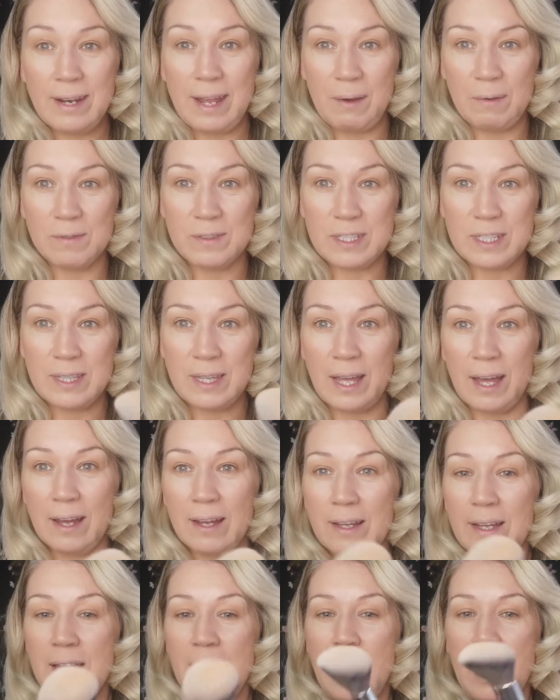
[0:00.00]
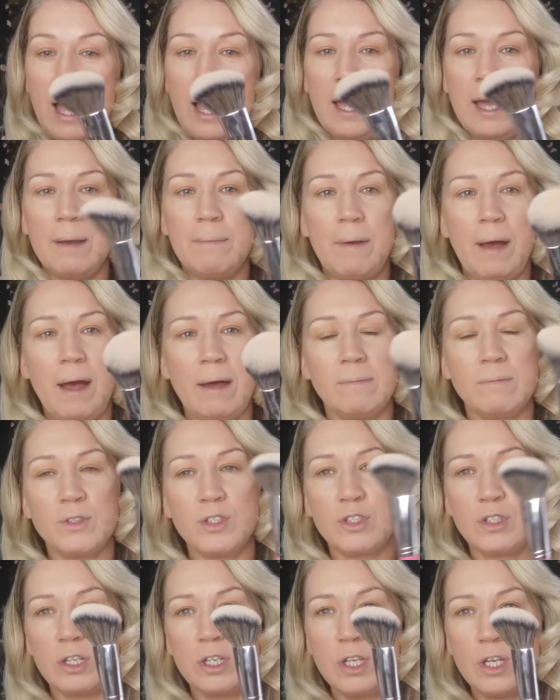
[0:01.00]
now I've seen that. I'm
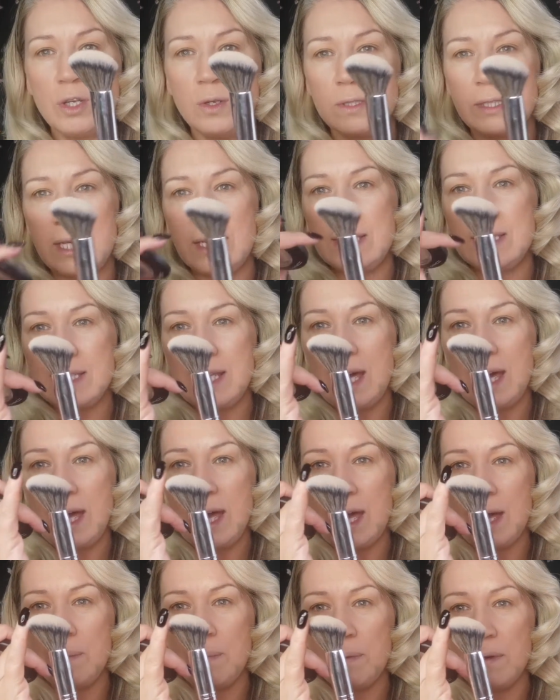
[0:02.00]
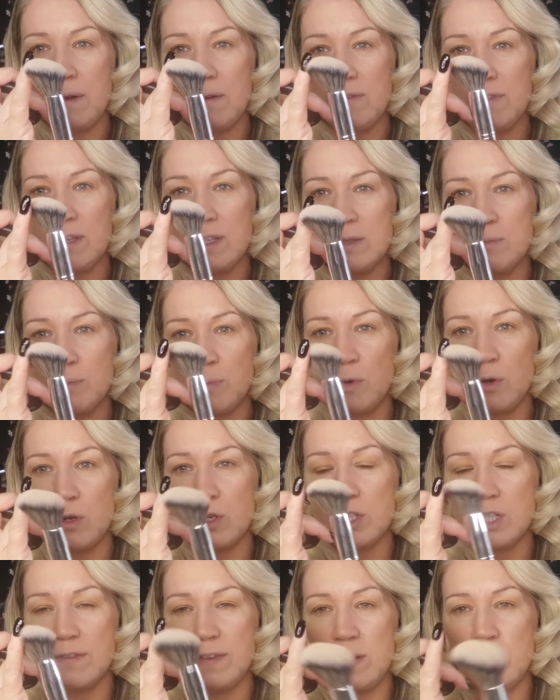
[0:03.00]
just going to use the tip of this
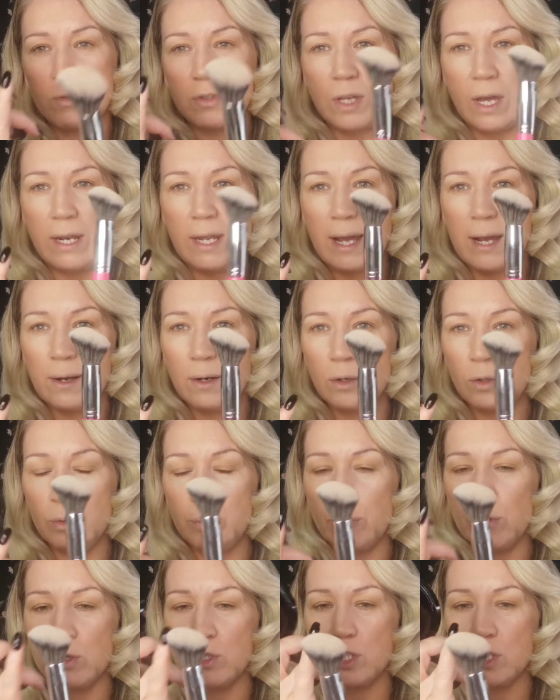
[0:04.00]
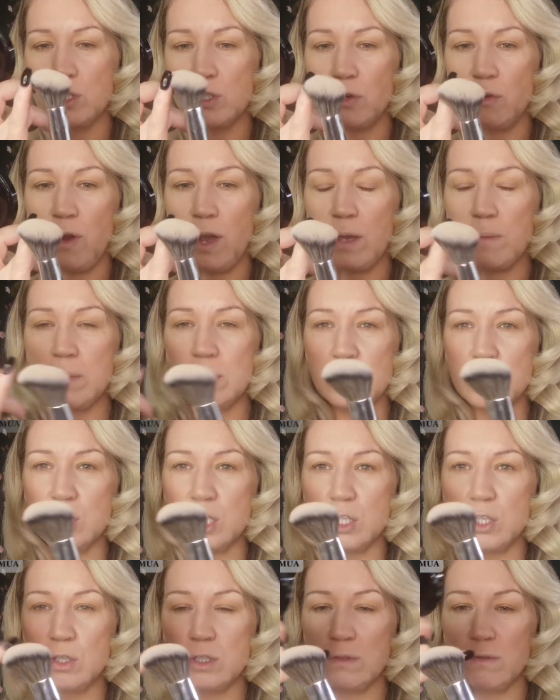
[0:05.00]
brush. If anyone's got any angle brushes, they're great because you
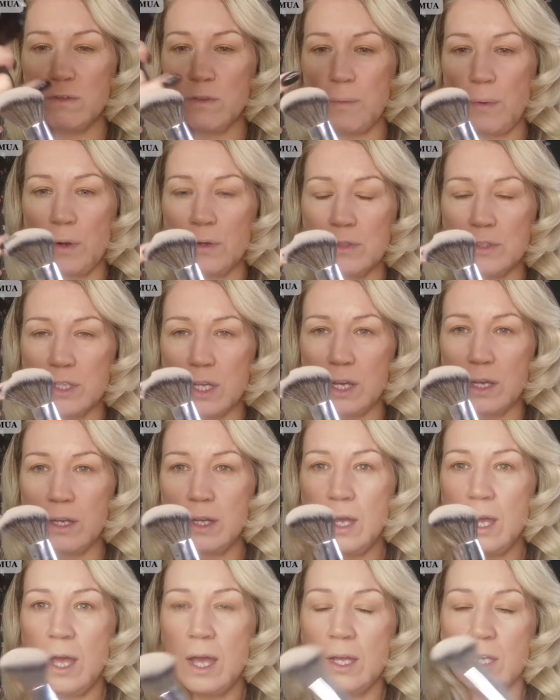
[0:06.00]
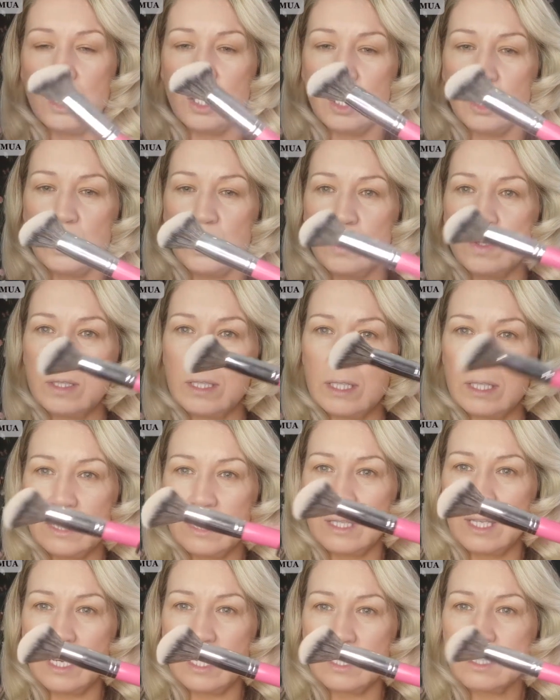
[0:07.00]
can use them for bronzer. You can use
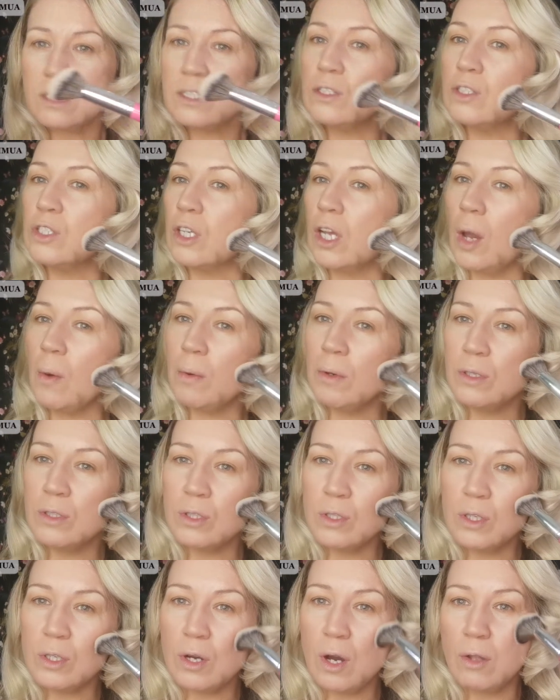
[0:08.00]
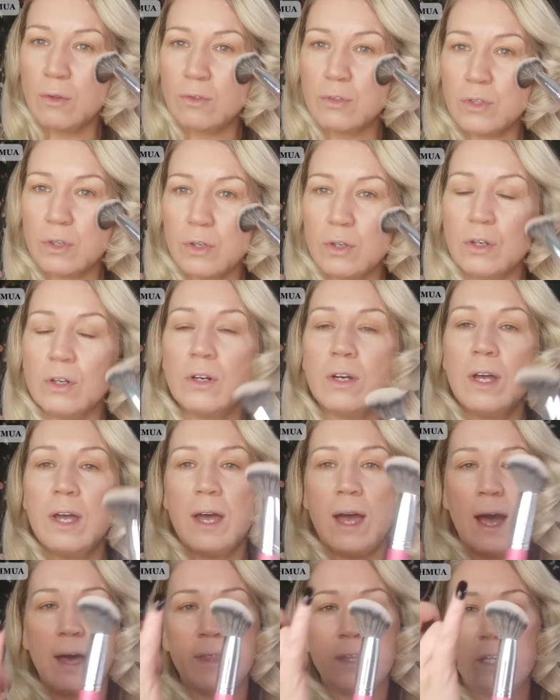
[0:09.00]
this to go in and do your contour,
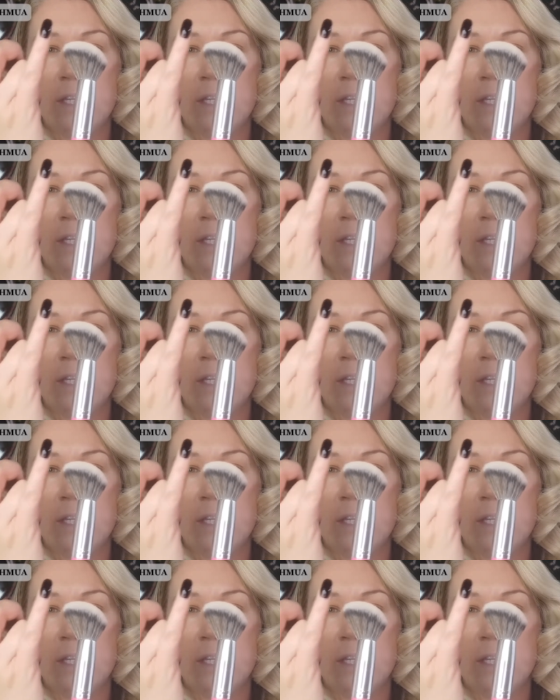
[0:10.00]
and